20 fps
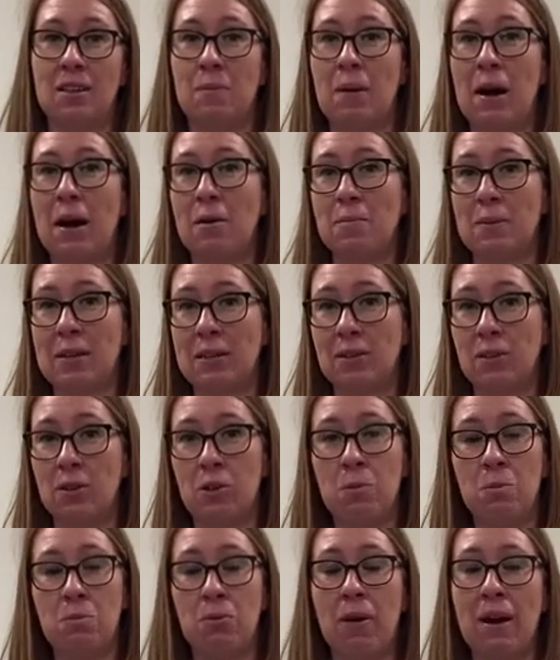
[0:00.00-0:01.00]
about being
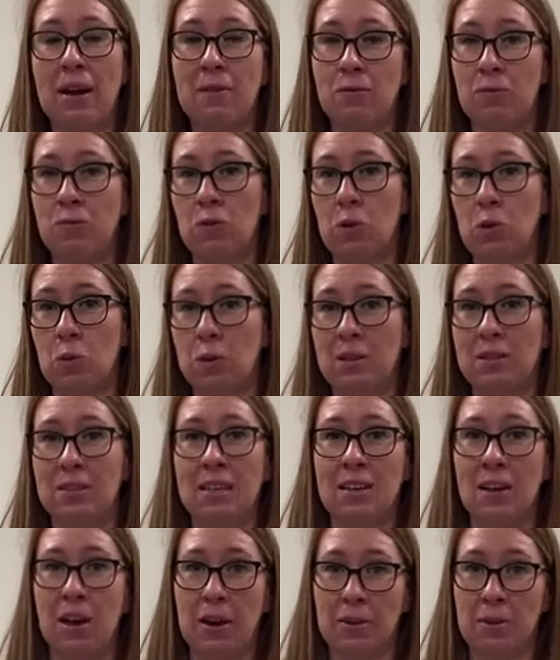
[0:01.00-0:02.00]
upright, forward
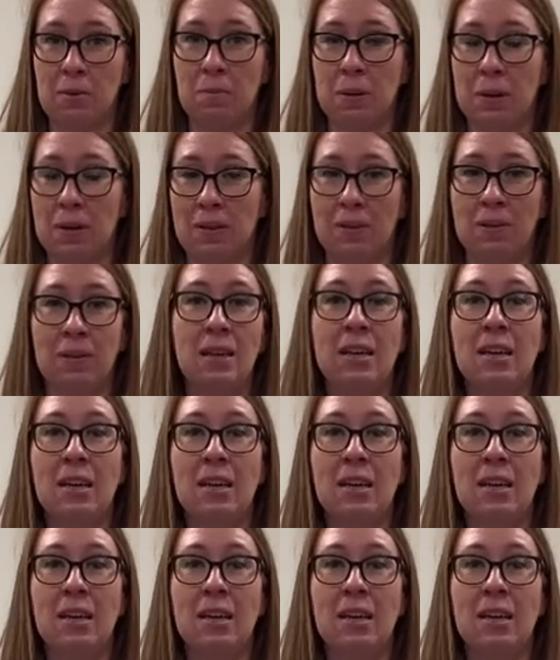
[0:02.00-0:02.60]
and open.